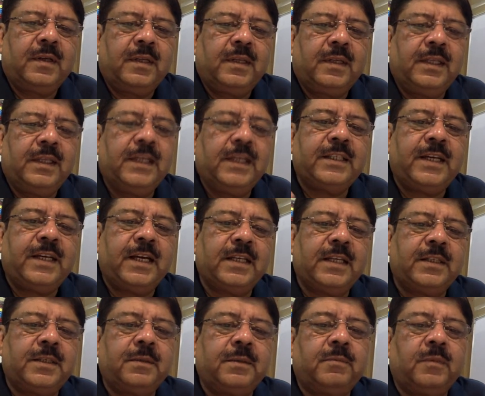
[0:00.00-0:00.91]
these days
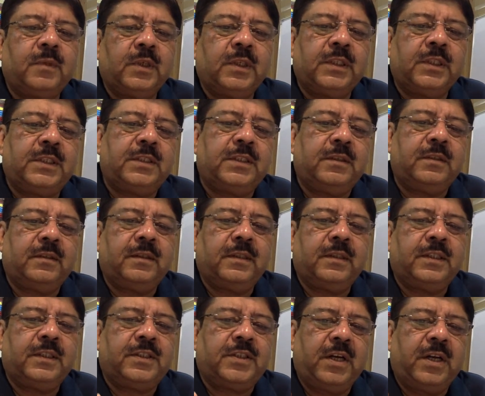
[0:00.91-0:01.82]

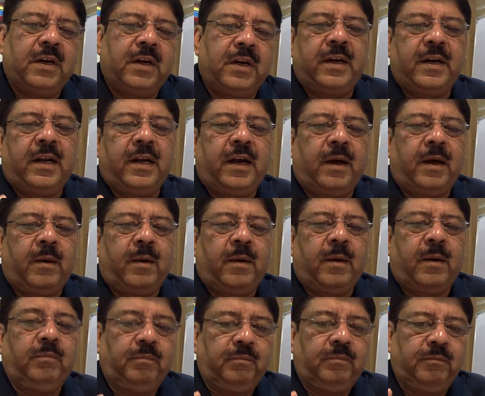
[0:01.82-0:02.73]
children
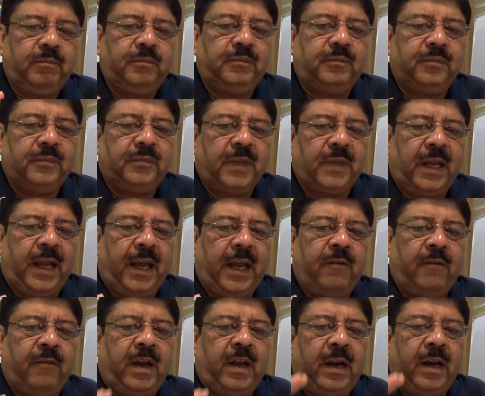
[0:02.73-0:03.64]

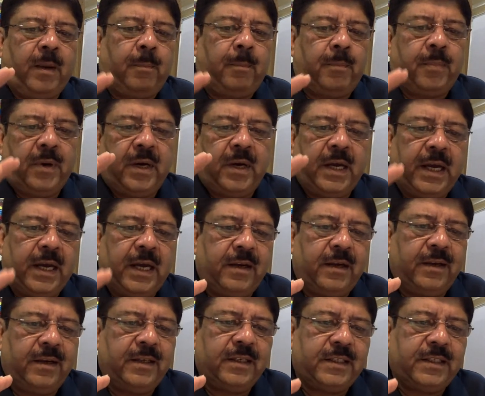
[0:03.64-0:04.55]
have an upper hand
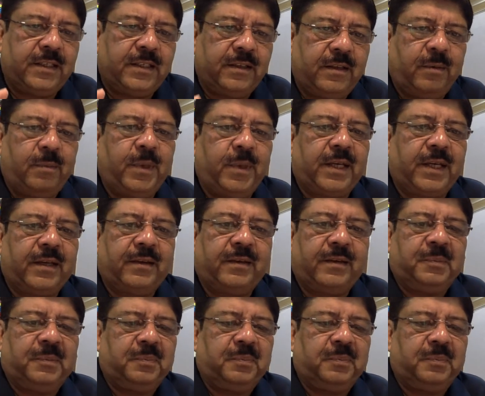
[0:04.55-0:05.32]
in decision making.